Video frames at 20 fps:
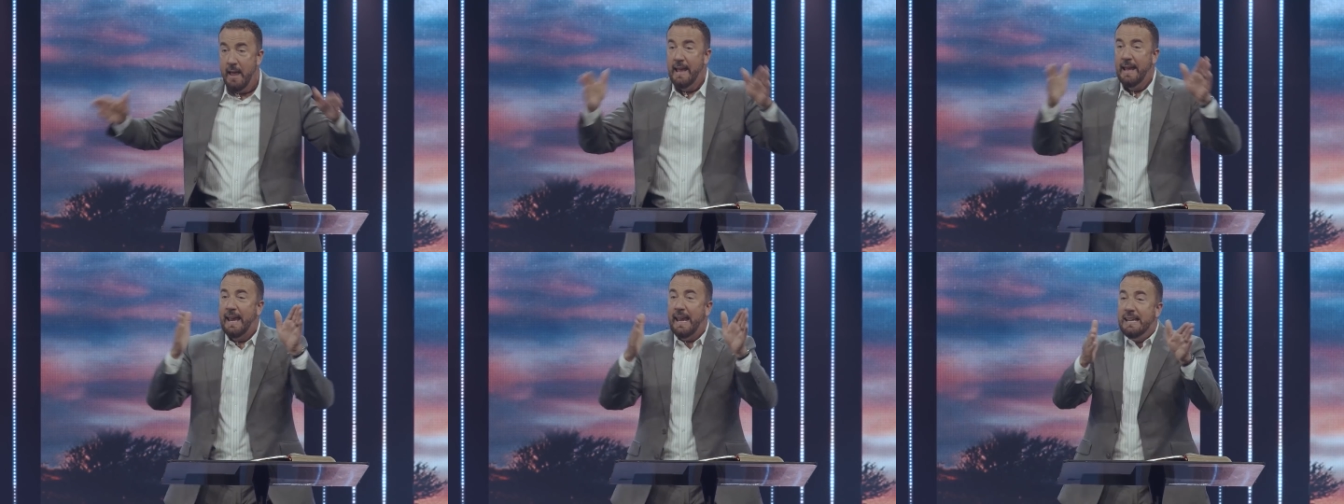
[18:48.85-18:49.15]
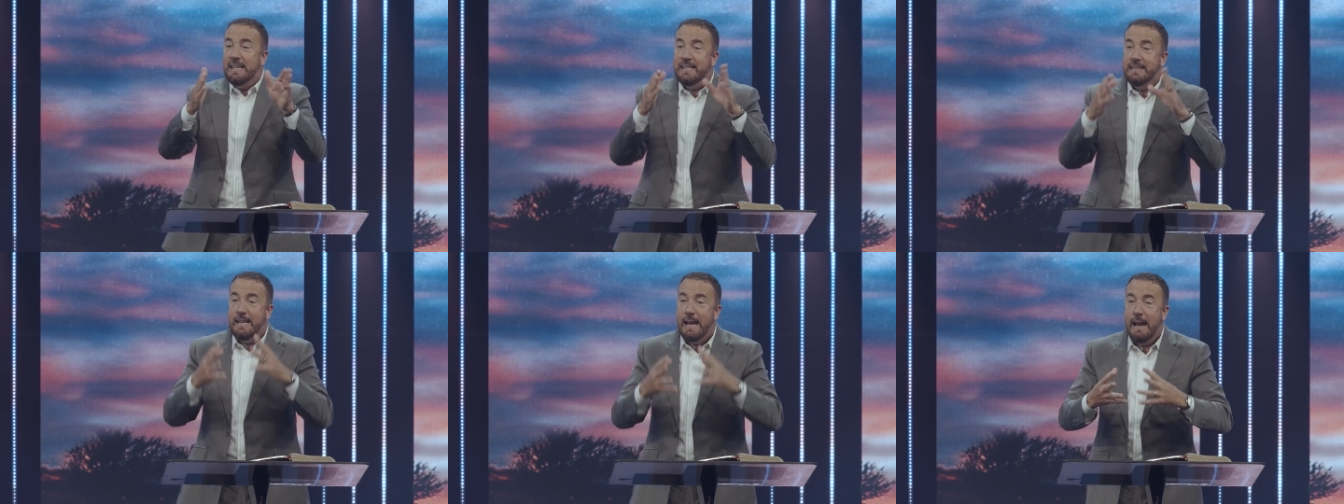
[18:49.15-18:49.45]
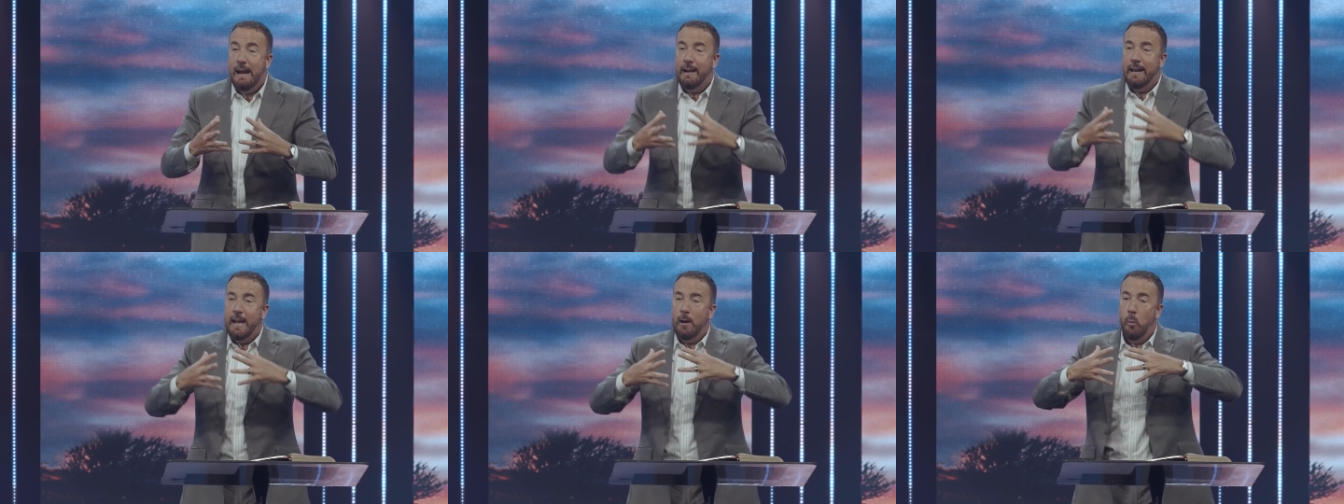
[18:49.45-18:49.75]
He's
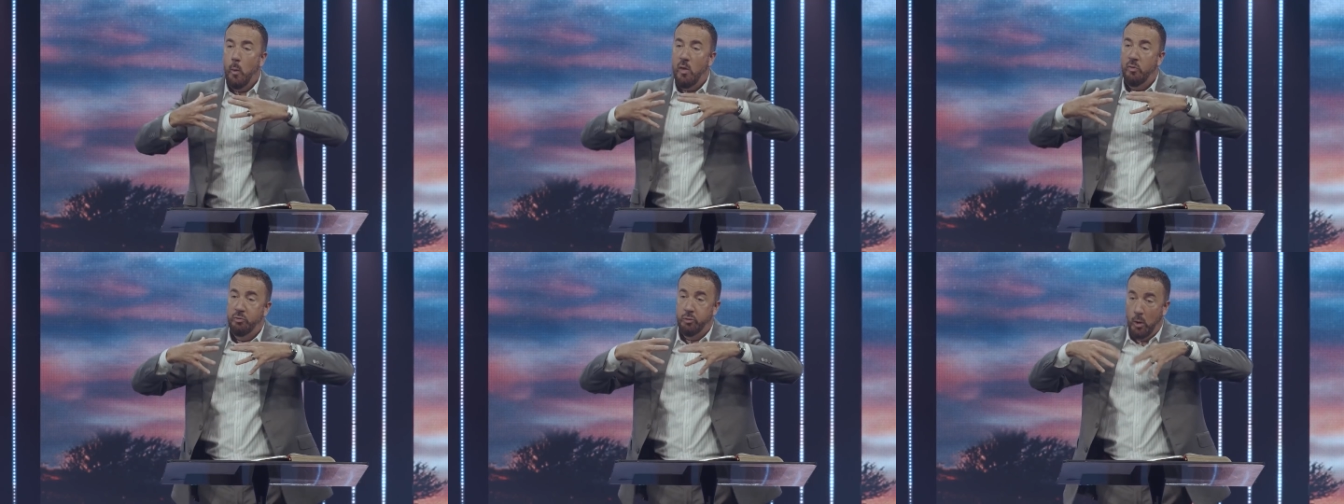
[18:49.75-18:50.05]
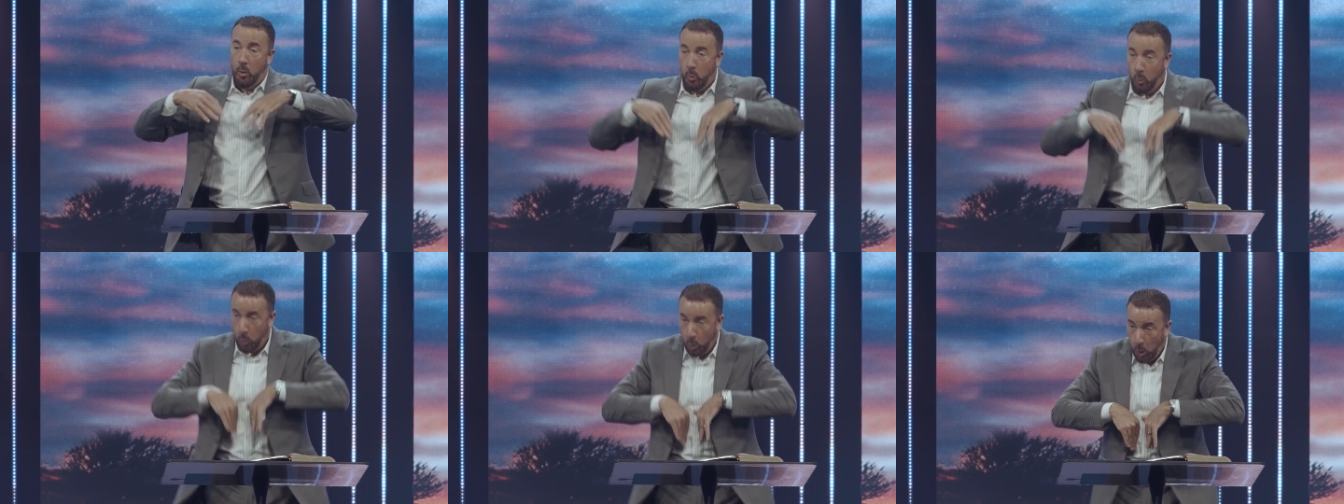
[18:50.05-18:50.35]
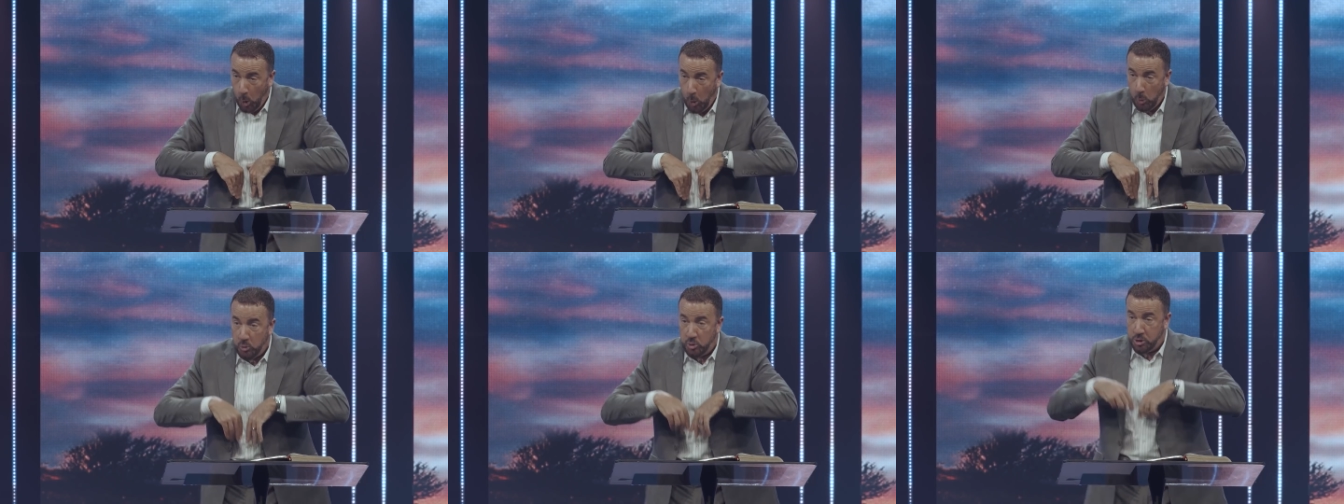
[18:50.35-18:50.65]
dealing with the
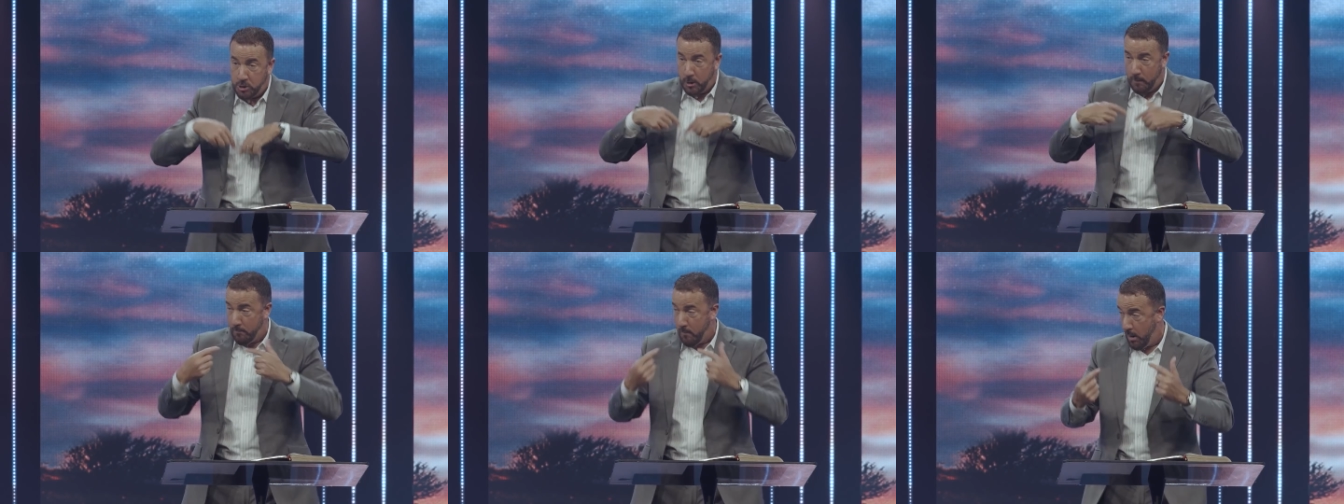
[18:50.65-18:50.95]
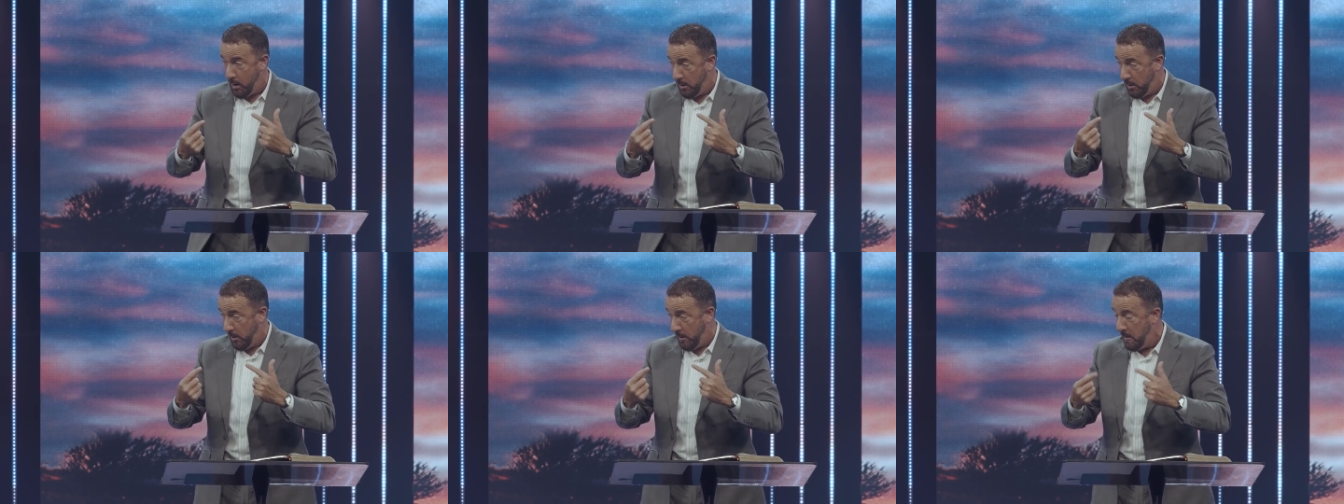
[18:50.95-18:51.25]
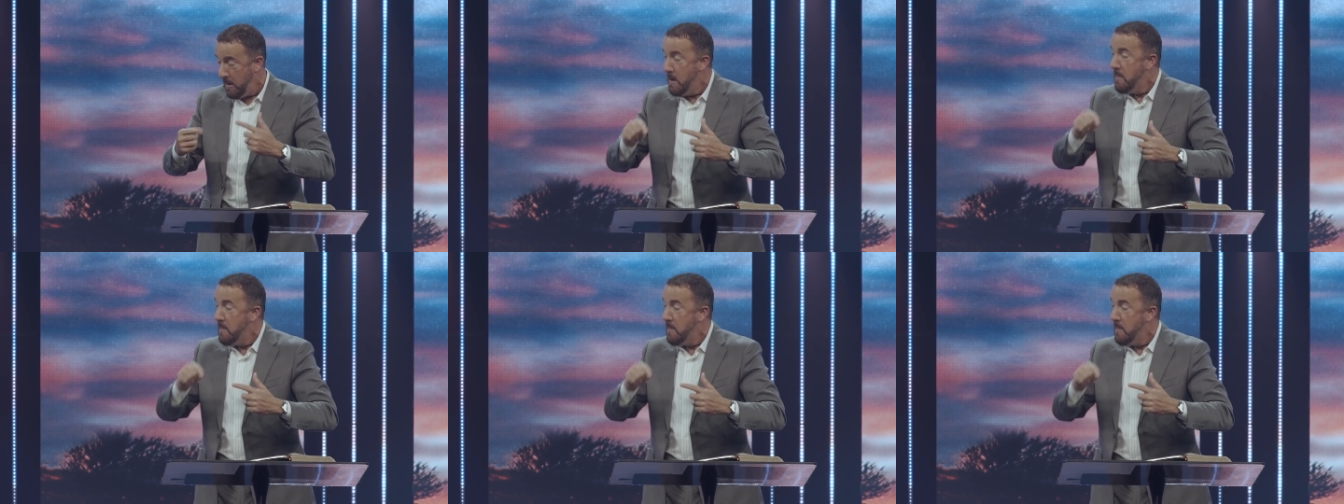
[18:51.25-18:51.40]
root to murder.